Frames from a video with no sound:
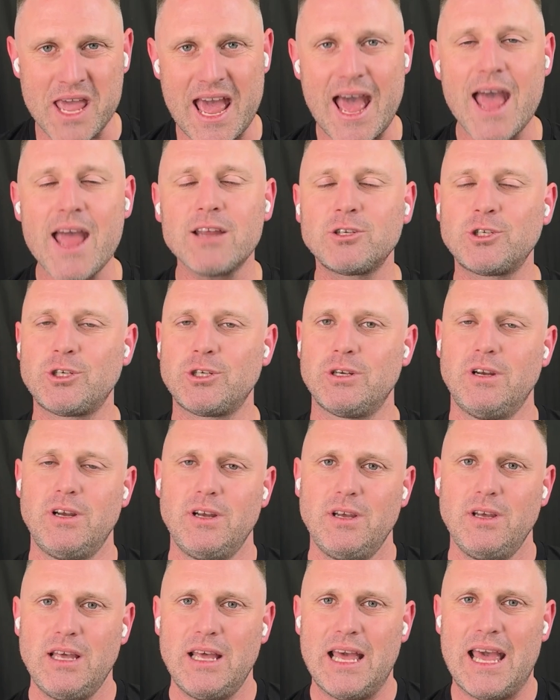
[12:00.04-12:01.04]
cash,
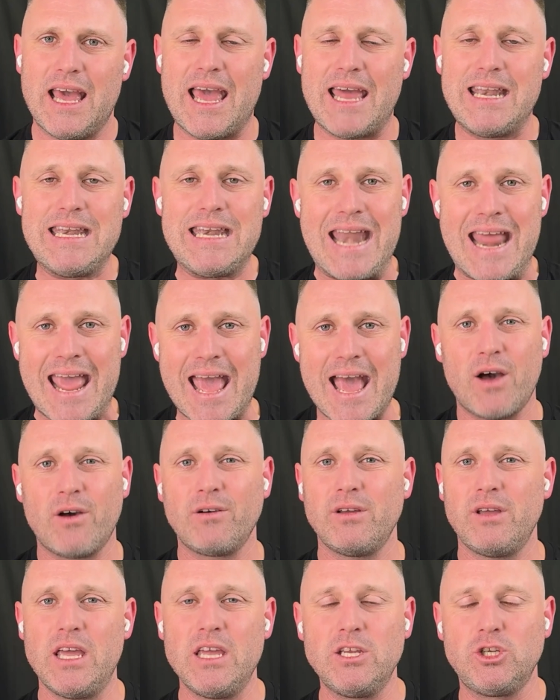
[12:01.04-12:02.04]
and
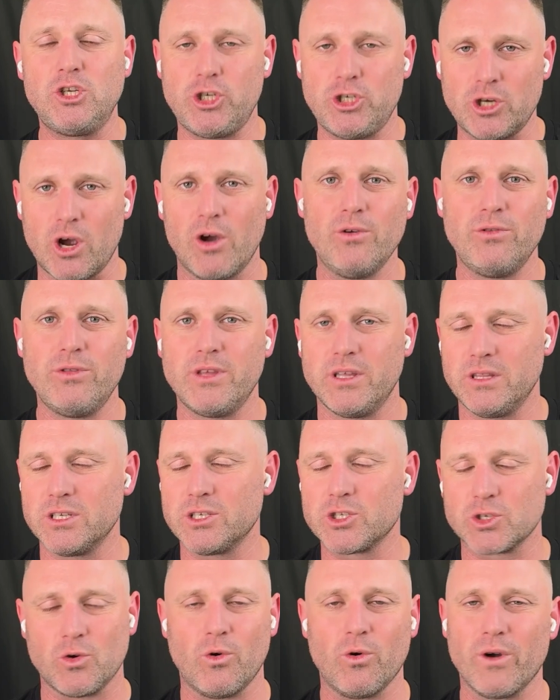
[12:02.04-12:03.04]
now he's shown that the
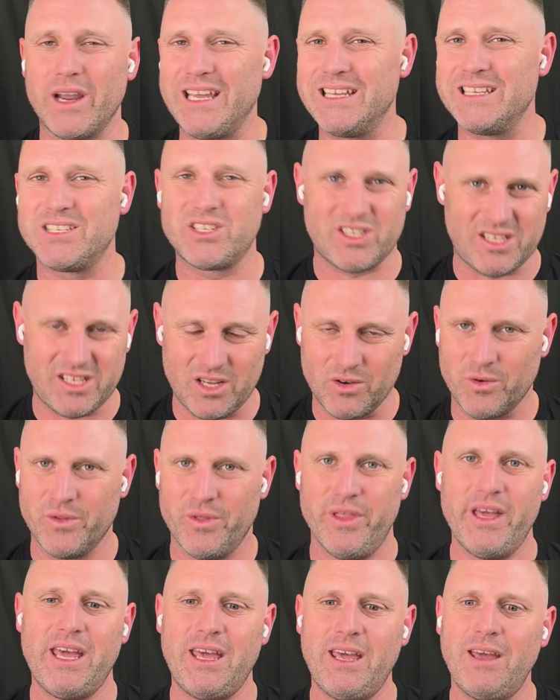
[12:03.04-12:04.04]
scoring is
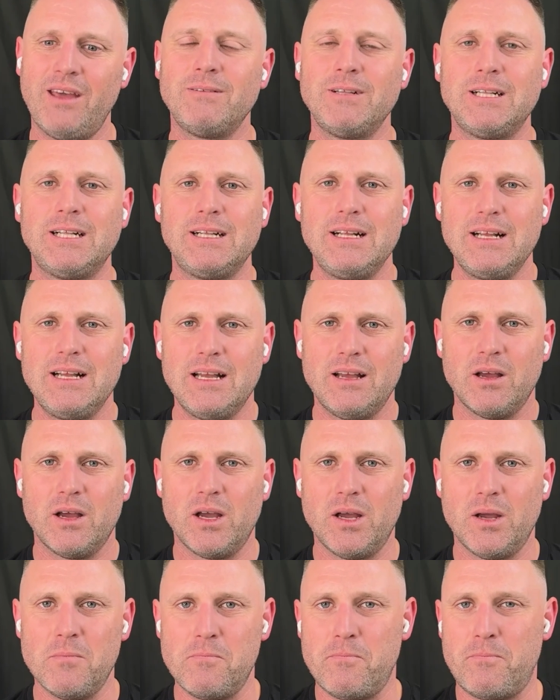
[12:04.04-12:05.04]
still there.
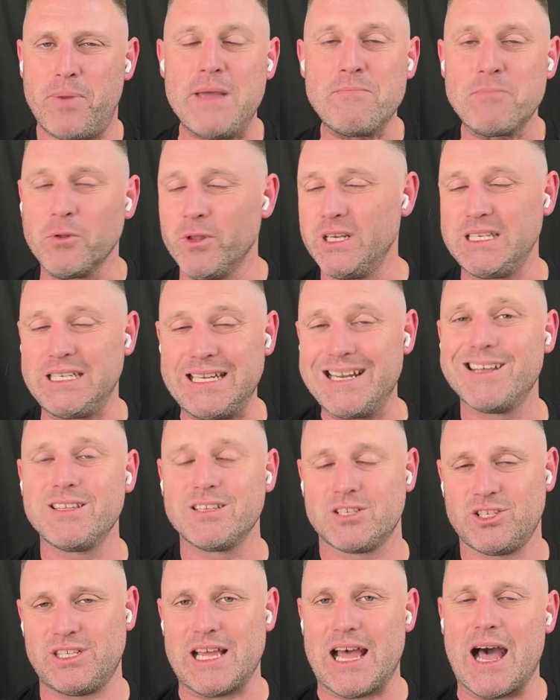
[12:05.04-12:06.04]
People that
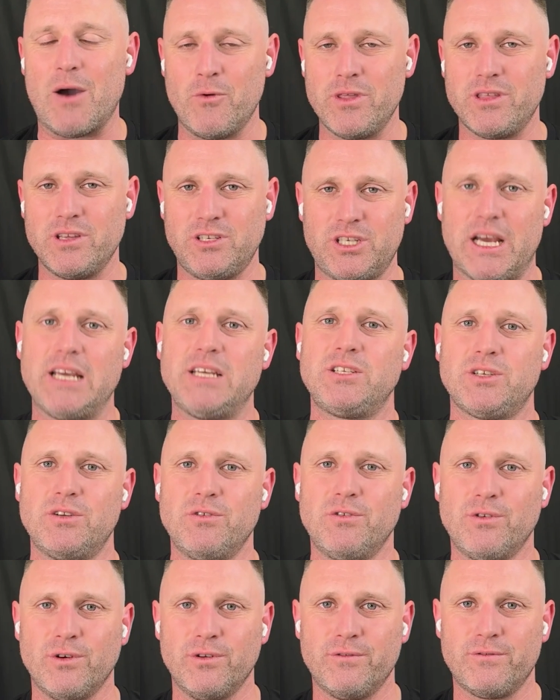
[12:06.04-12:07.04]
didn't start with a Jason
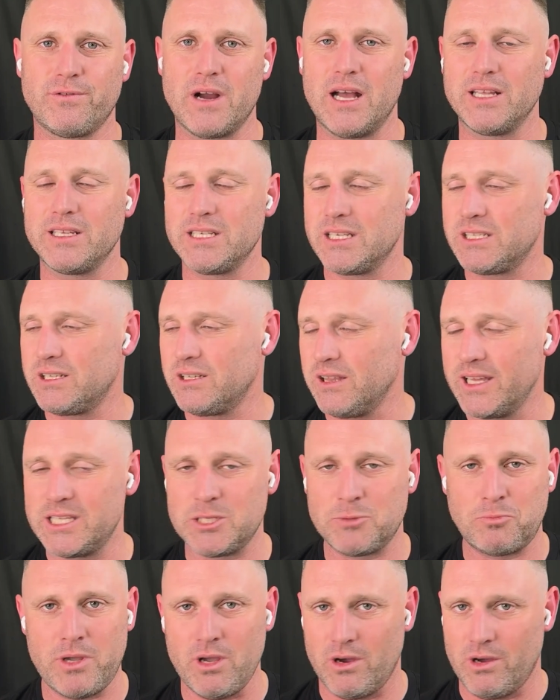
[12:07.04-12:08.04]
Horne-Francis,
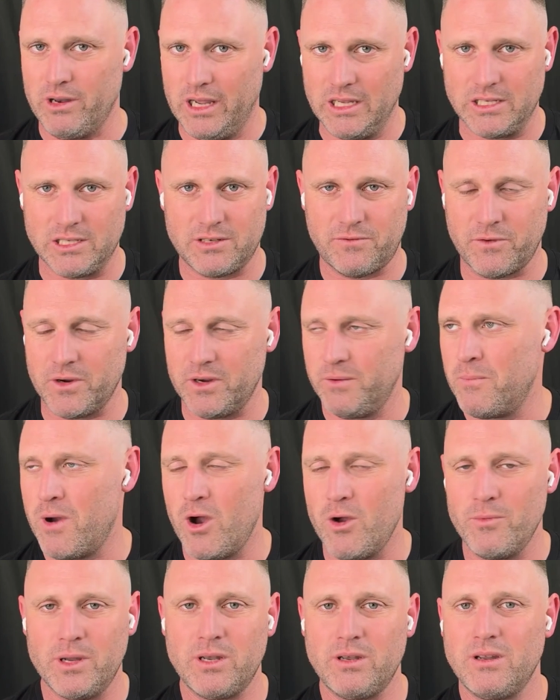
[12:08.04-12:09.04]
let's be honest for a
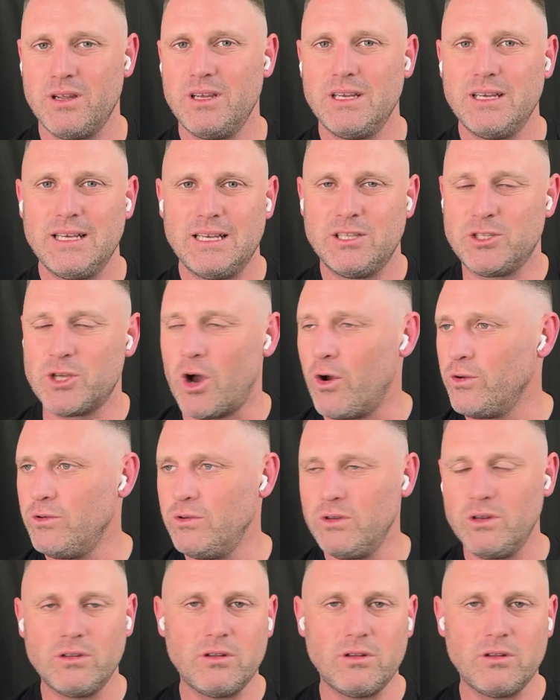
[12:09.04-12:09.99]
moment, don't